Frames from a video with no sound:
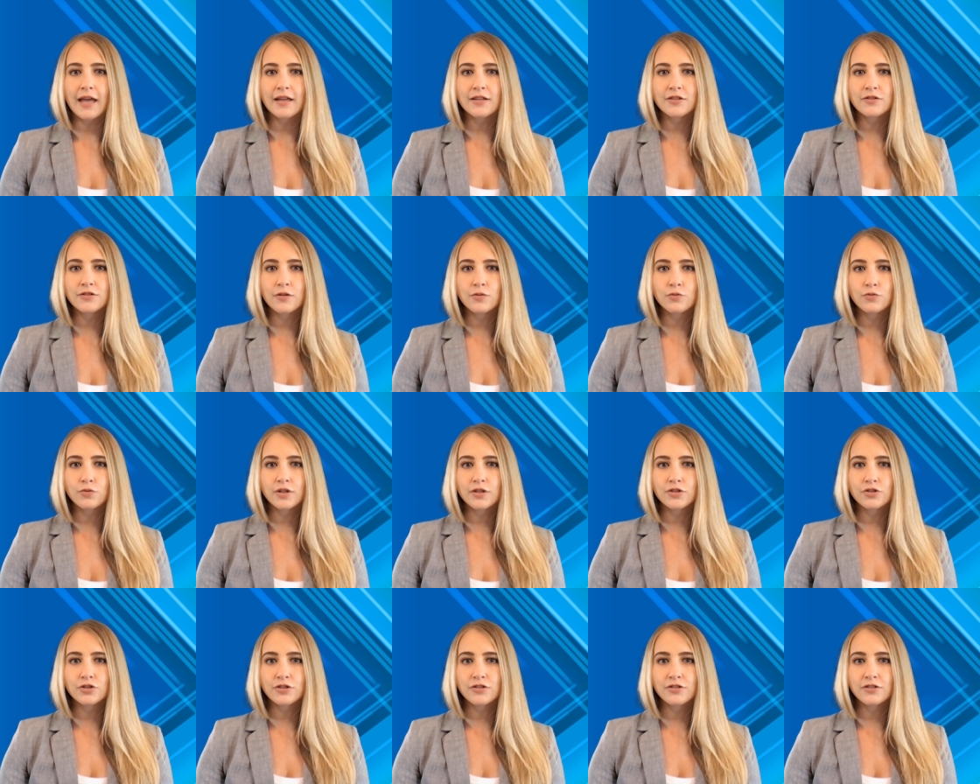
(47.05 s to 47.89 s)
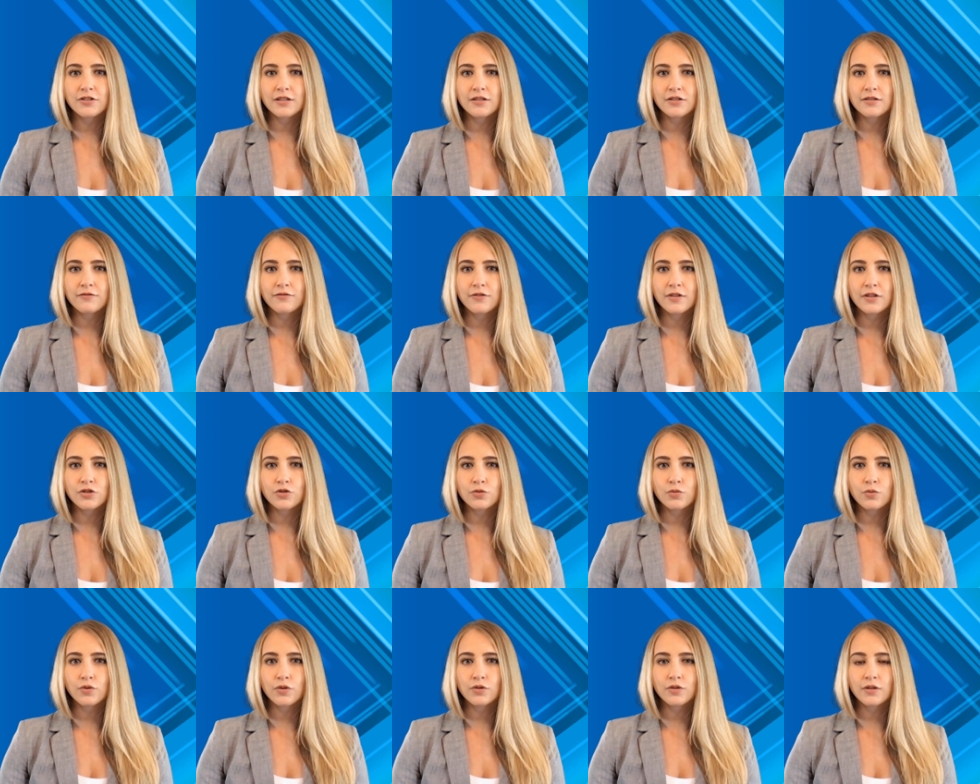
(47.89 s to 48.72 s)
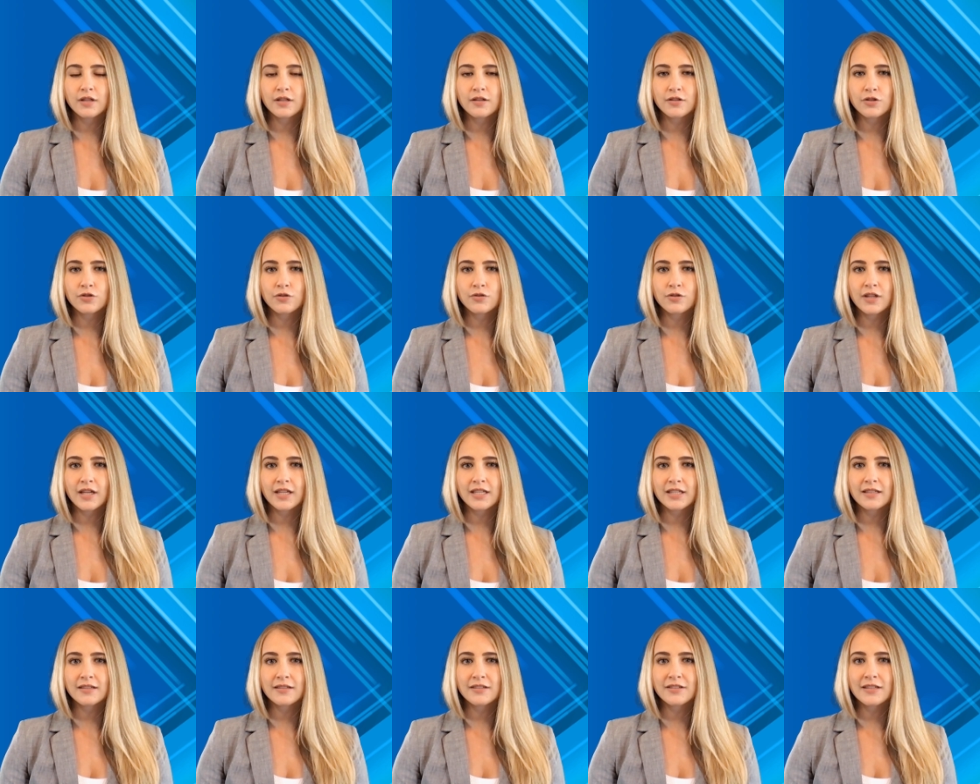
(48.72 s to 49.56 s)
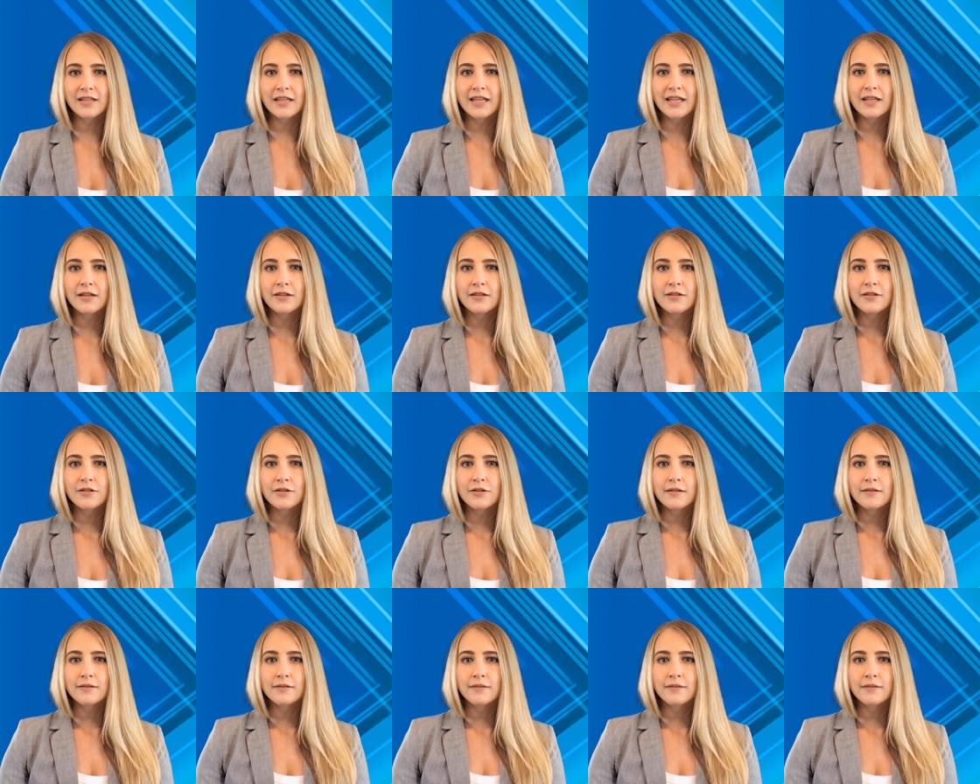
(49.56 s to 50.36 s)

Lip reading: as the richest individual in the United States.